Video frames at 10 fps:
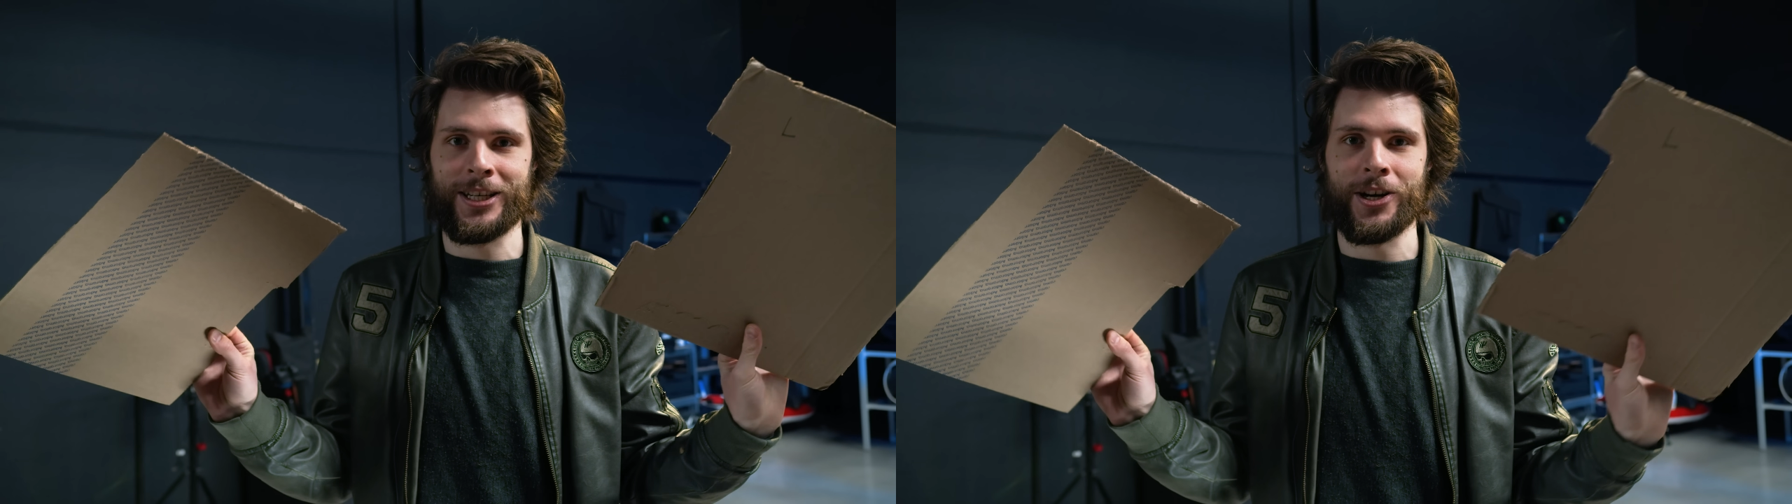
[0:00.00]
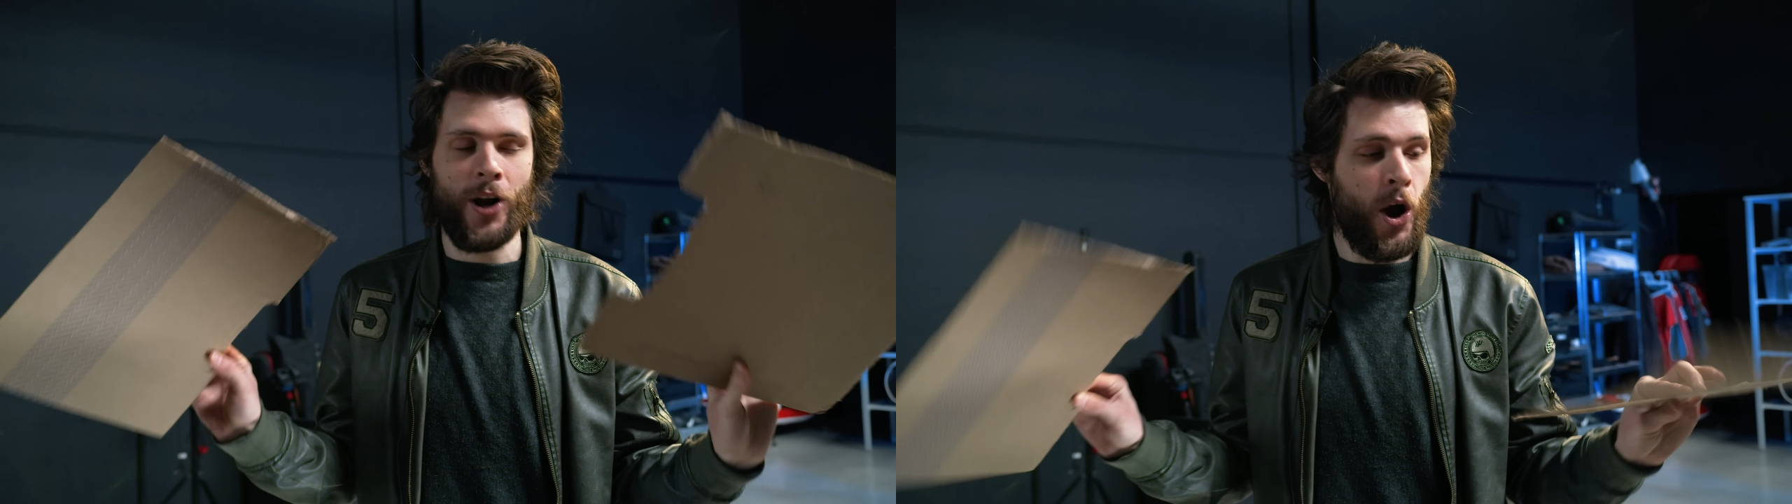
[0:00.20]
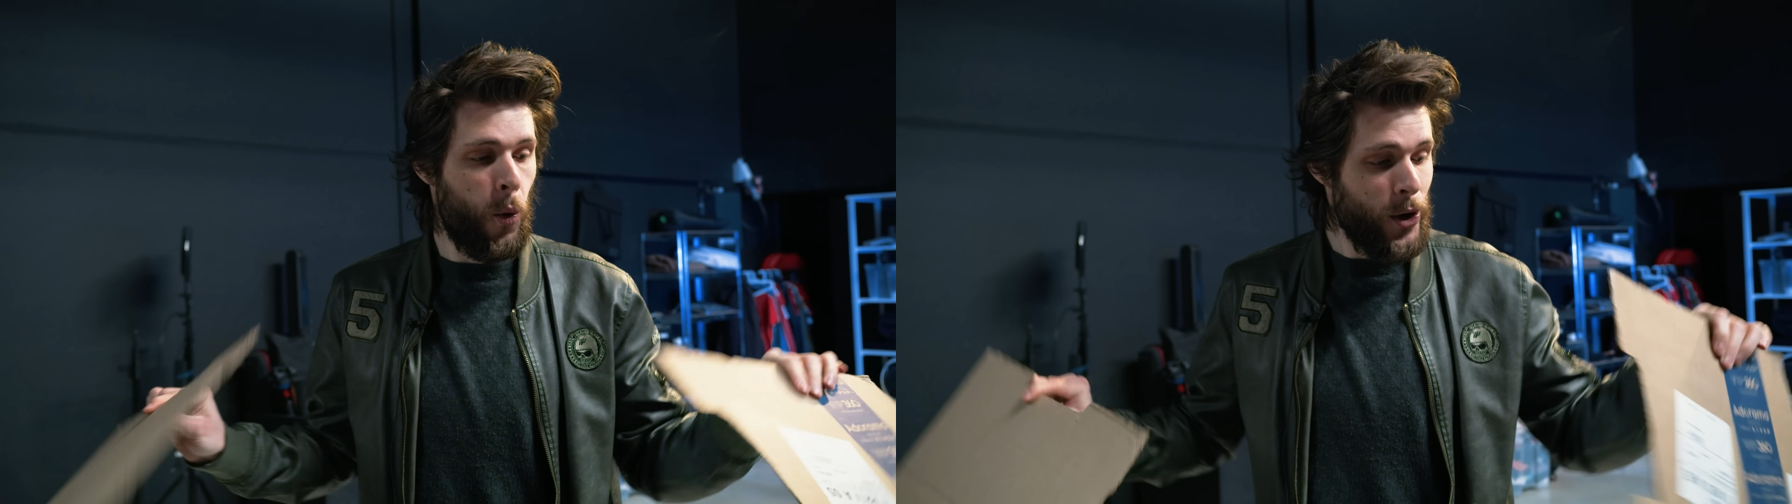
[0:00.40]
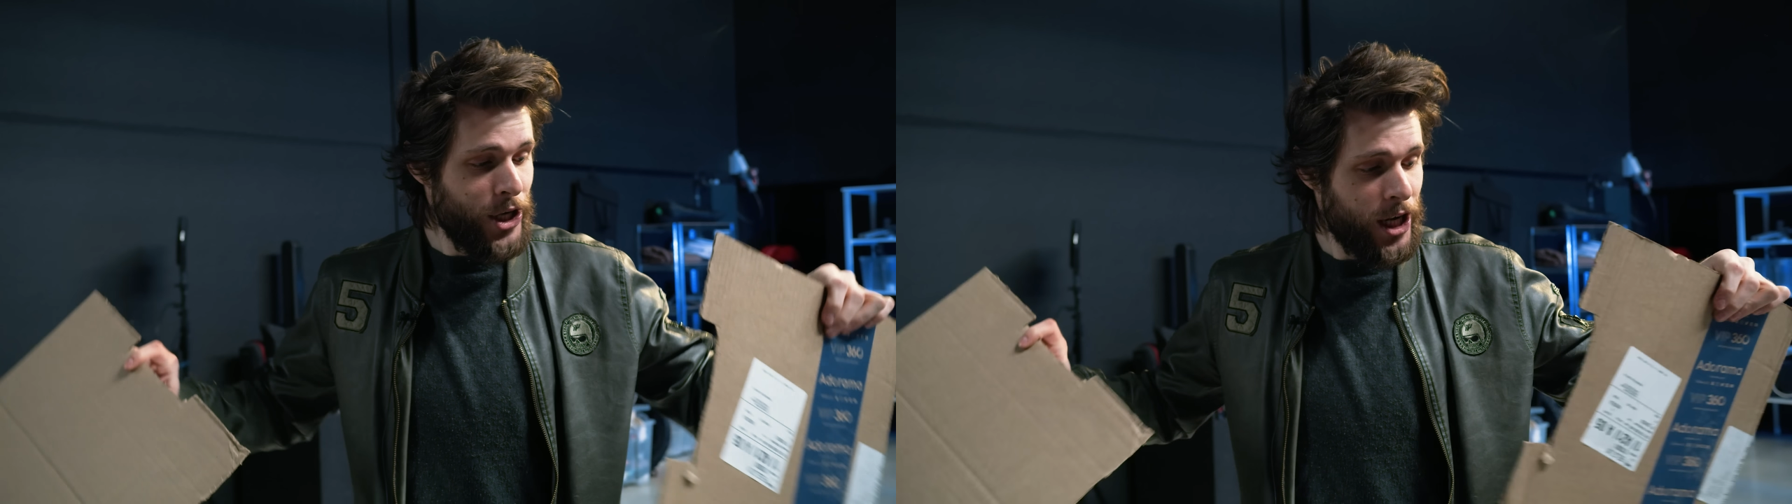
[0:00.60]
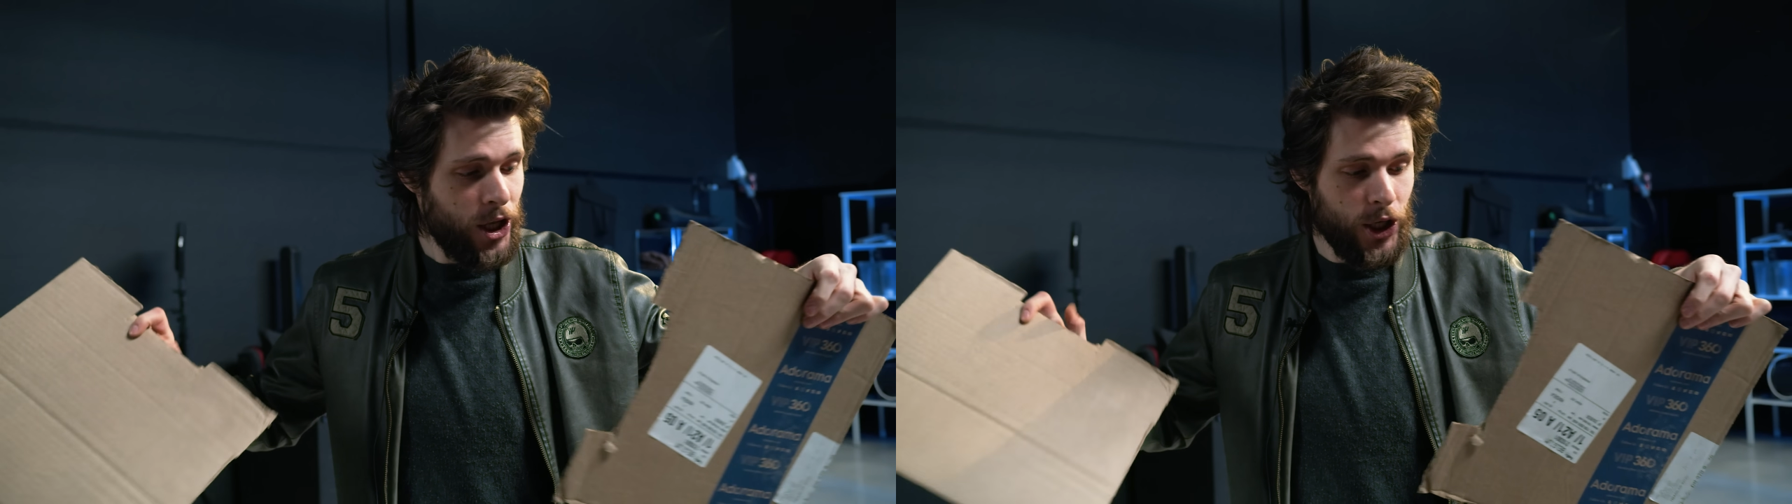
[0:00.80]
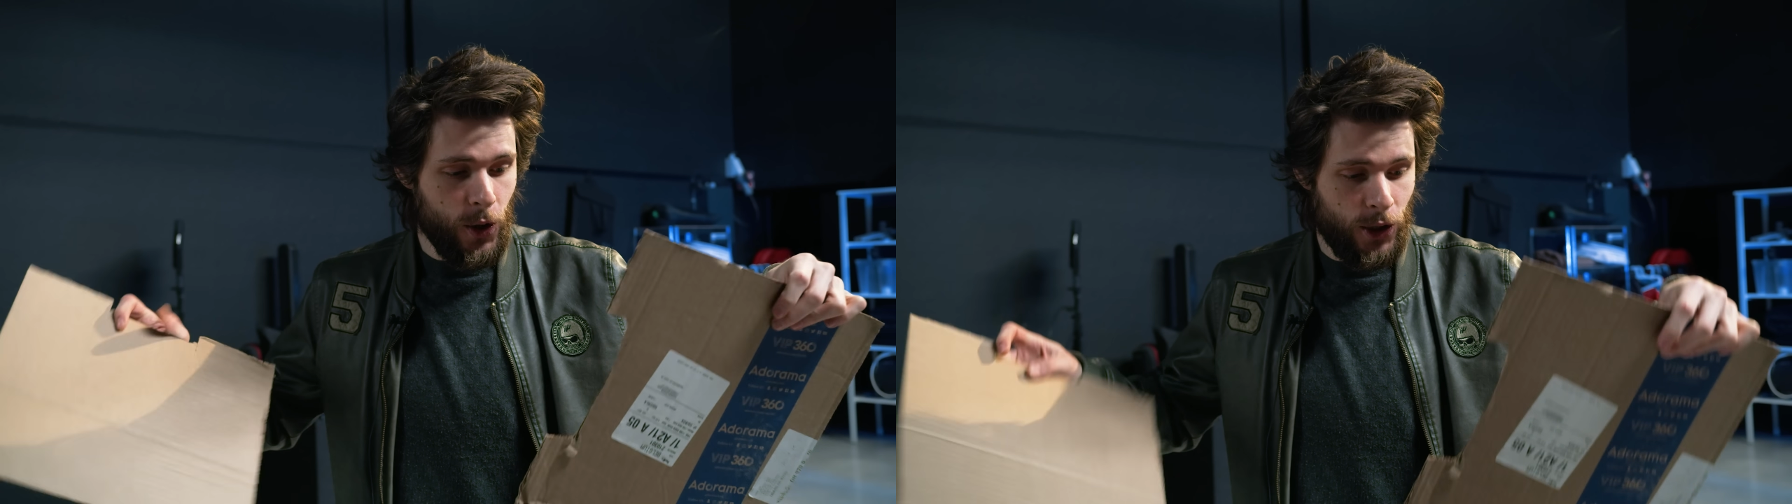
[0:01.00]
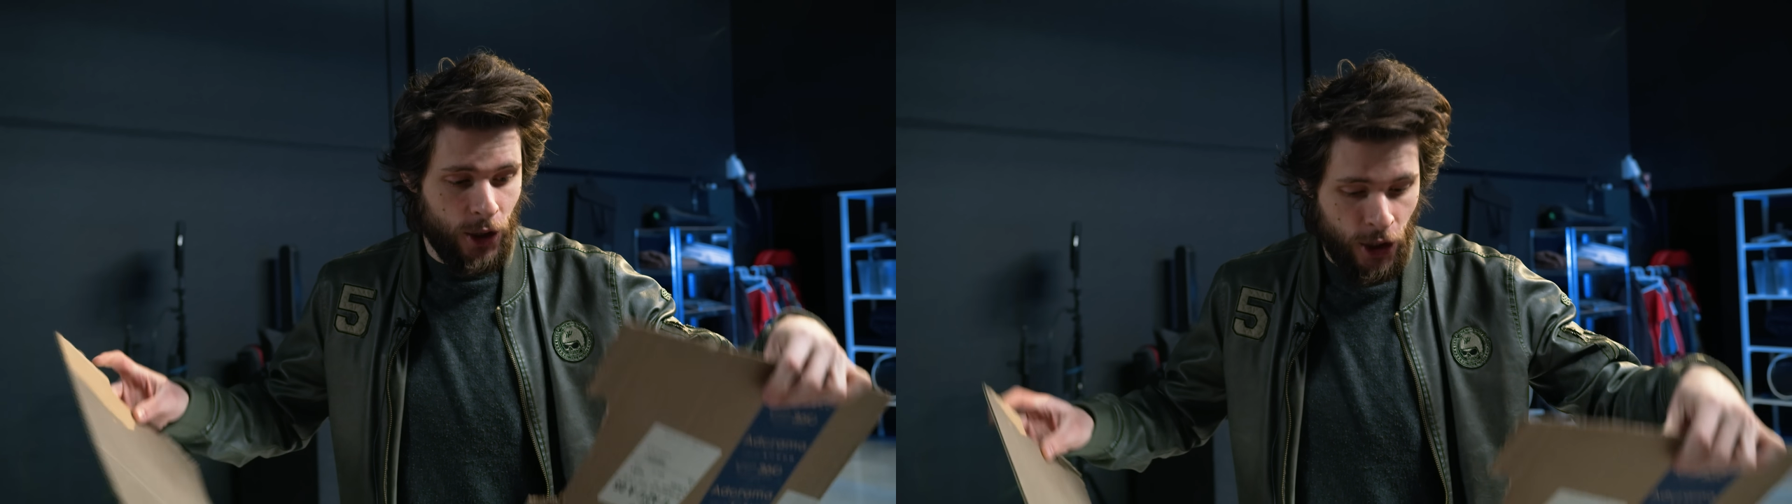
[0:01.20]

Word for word: here, which I can use to